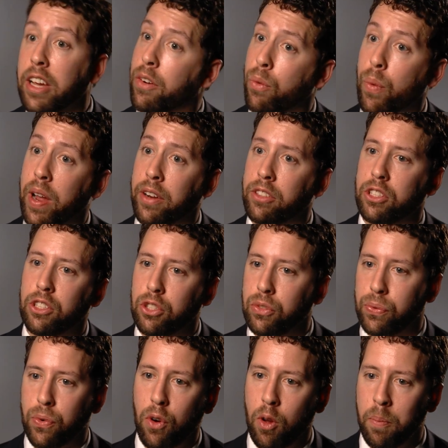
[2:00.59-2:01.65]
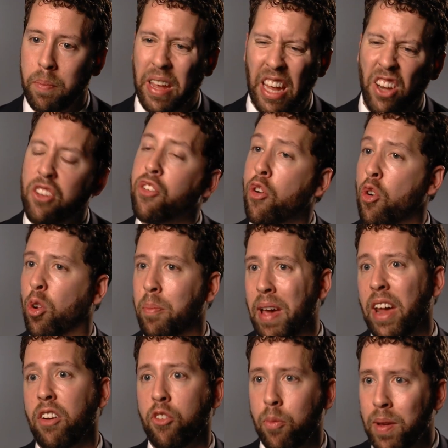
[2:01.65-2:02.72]
It ranges from internal
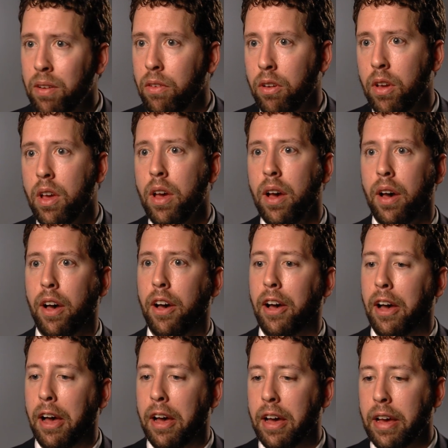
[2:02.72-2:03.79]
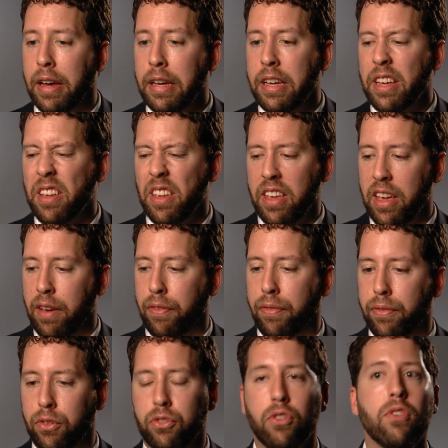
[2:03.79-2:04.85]
management. Uh,
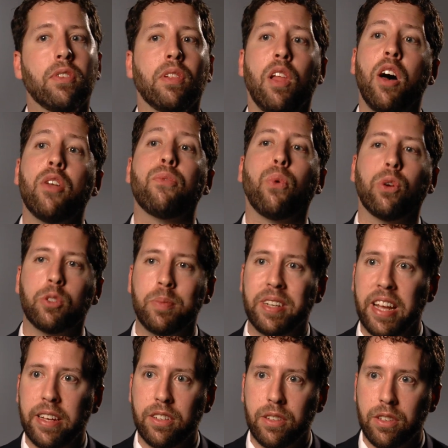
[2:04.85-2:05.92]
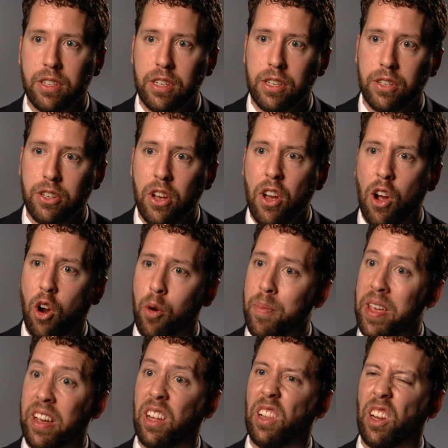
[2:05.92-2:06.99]
if certain law enforcement agencies are
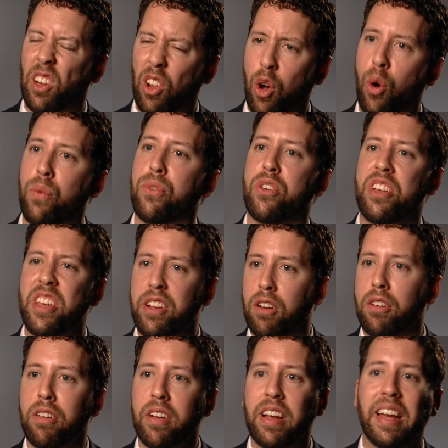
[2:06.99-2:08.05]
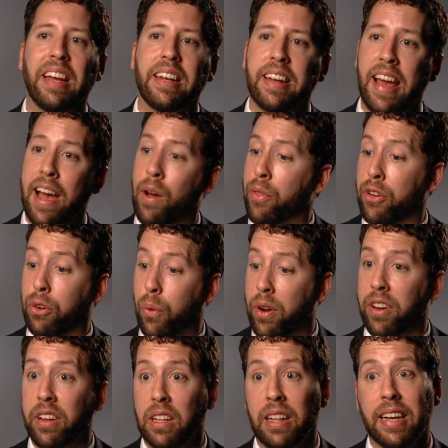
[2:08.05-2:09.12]
being a little overeager in how they're
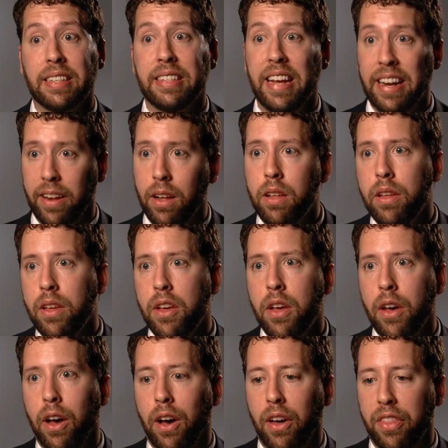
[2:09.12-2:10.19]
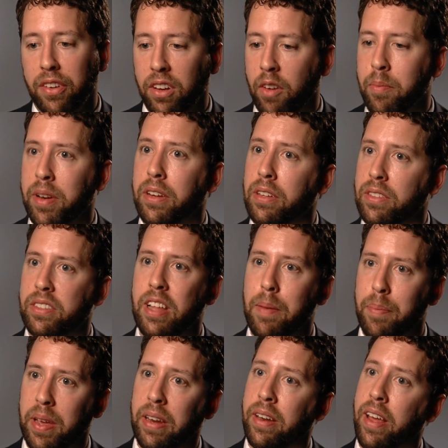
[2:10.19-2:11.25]
going to collect data, uh, the government can
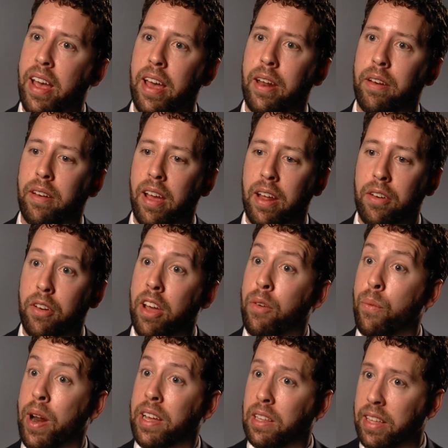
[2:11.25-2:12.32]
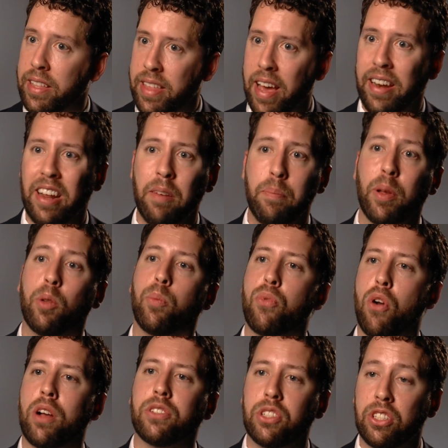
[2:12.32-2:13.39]
step in and, and, and regulate that and build
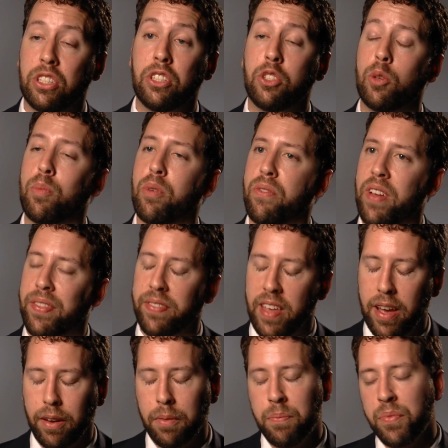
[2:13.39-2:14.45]
processes to prevent that.